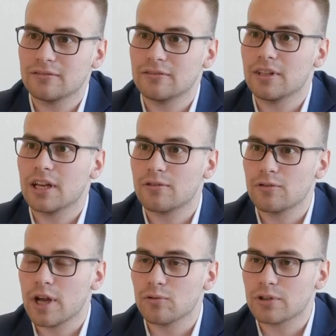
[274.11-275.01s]
also
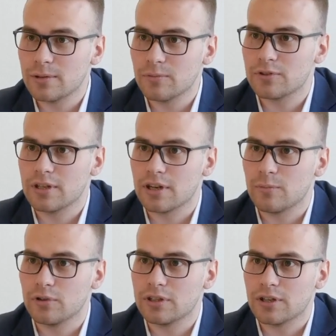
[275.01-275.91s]
about being able to
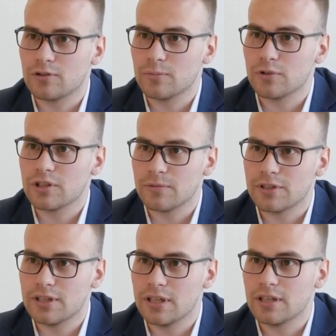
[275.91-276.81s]
interact with
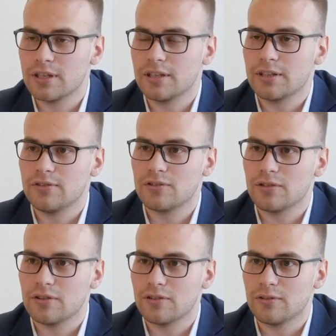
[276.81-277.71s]
clients, handle
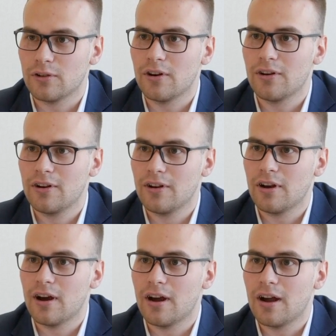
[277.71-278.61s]
difficult
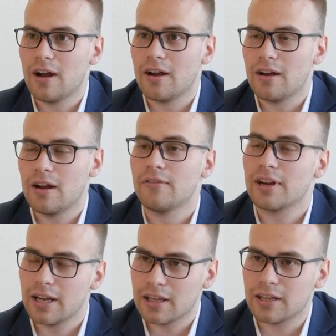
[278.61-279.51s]
situations, and get on with
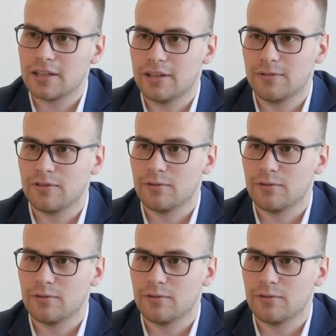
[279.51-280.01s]
your colleagues.